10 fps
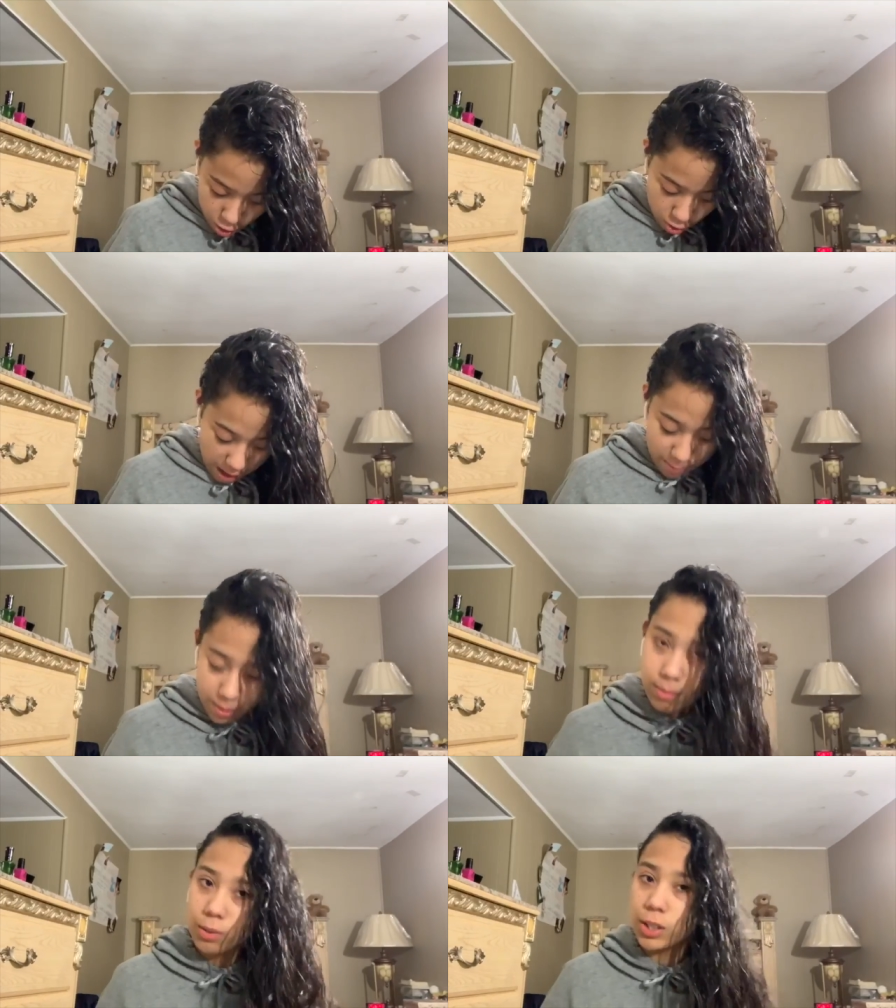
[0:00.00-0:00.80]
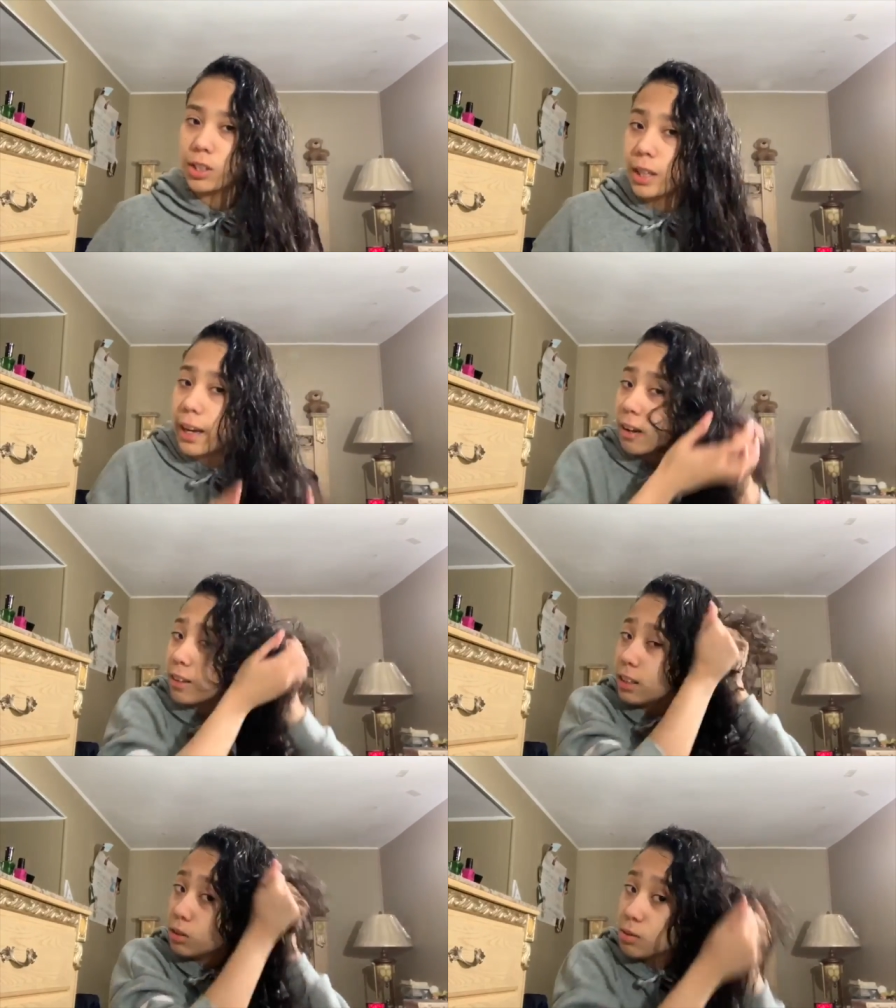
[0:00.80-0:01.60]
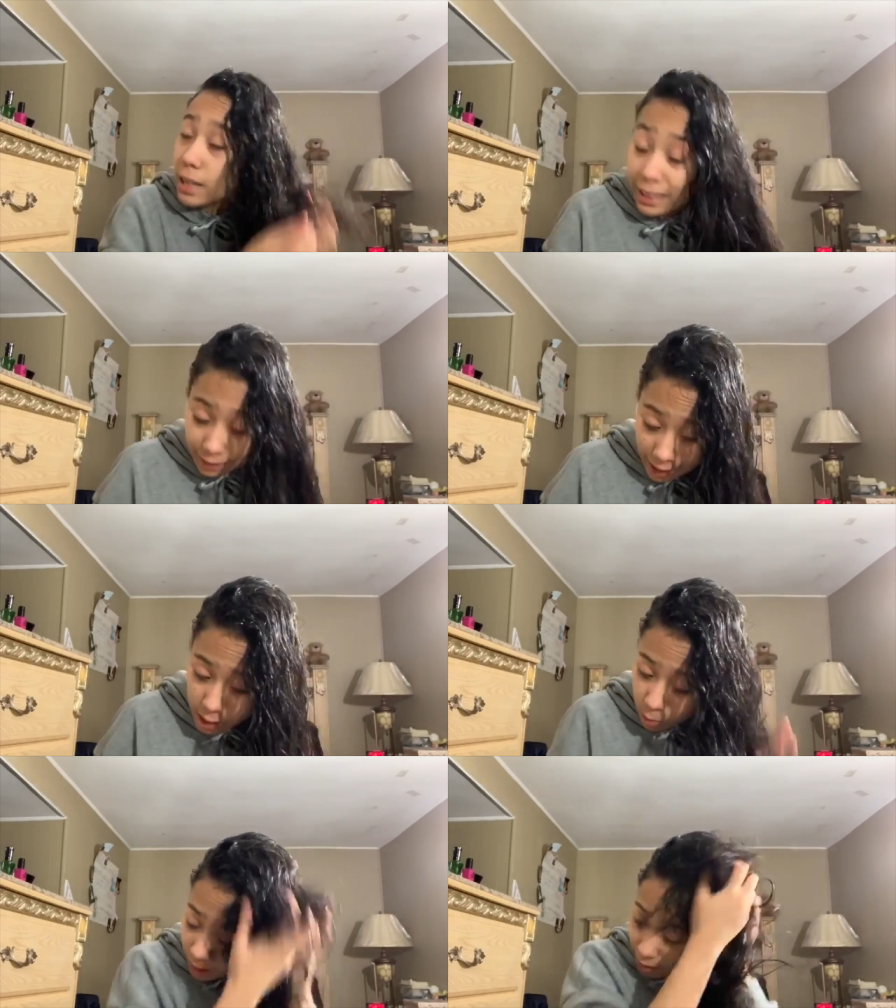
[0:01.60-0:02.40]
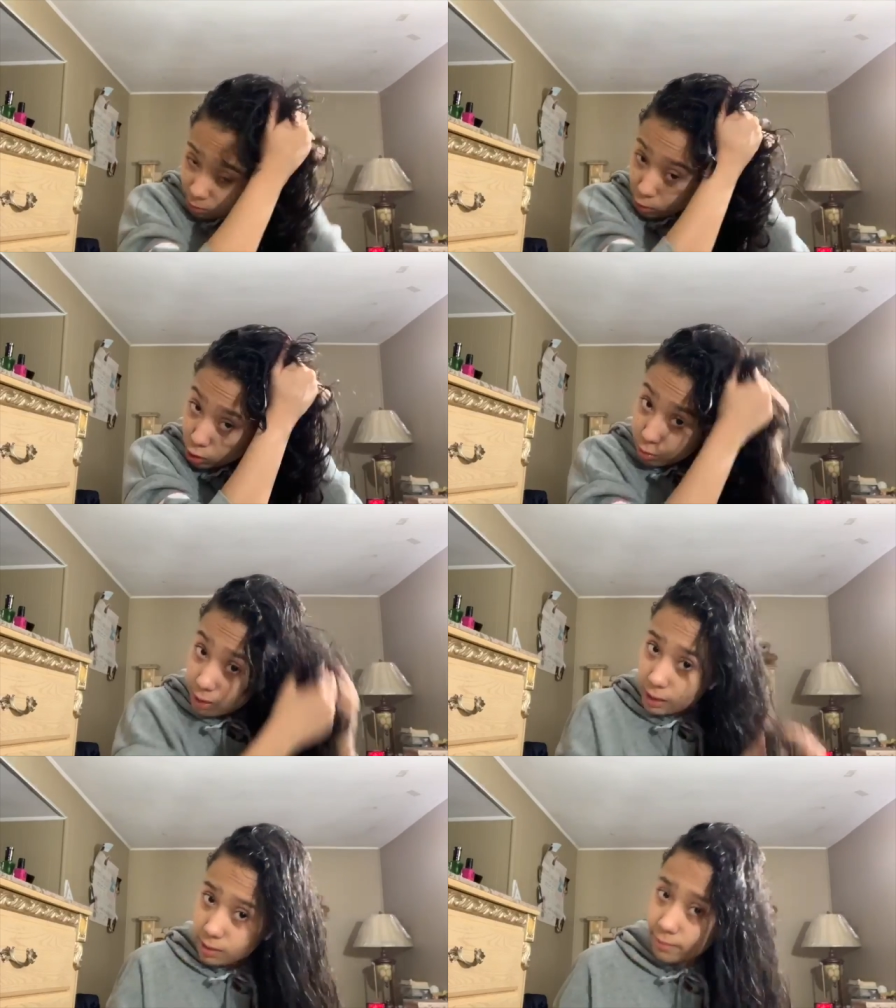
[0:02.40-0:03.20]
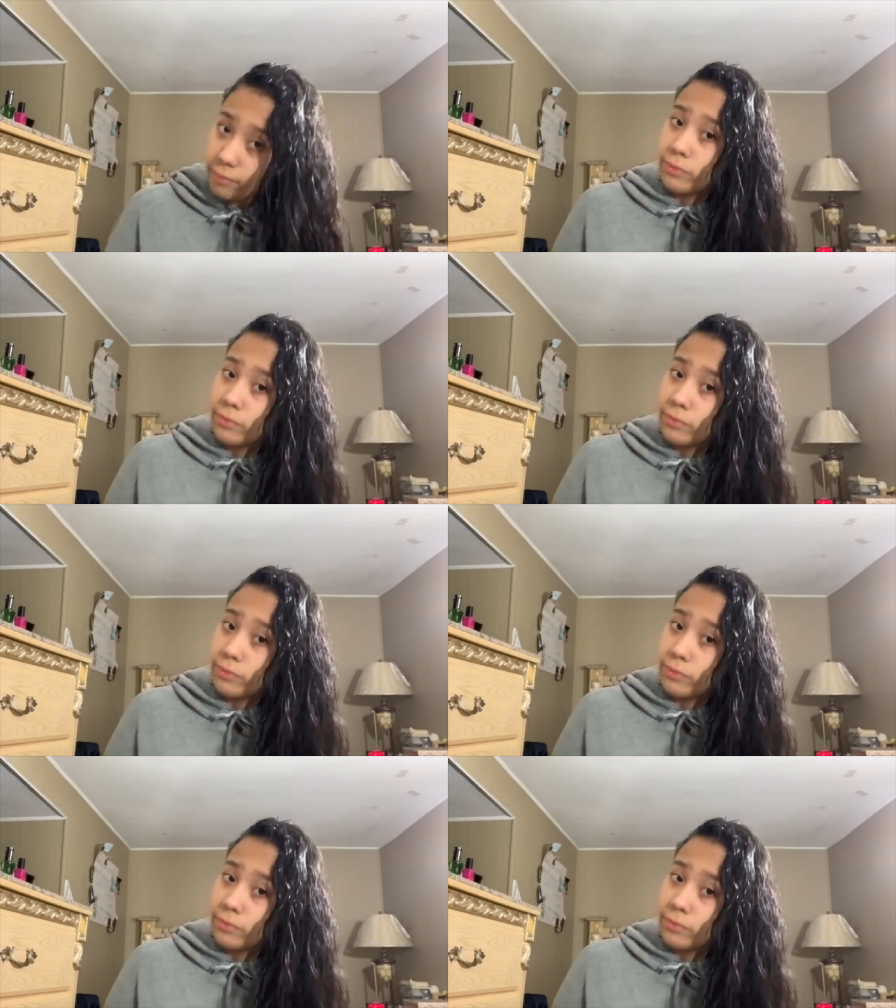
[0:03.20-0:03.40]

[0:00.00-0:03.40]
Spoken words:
you know how people in curly hair, they do that. That's what I'm doing.